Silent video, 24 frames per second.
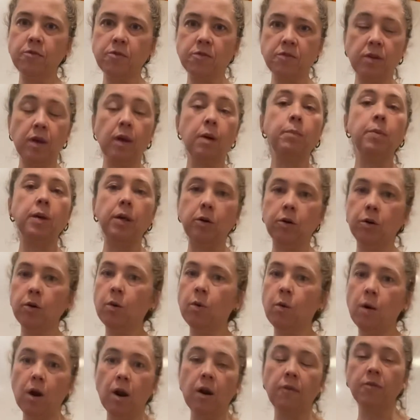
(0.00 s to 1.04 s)
say, a Pinot
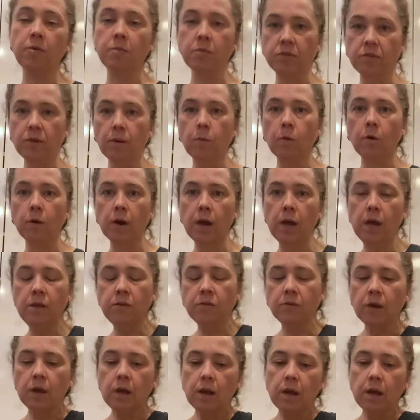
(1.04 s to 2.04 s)
Noir from somewhere else,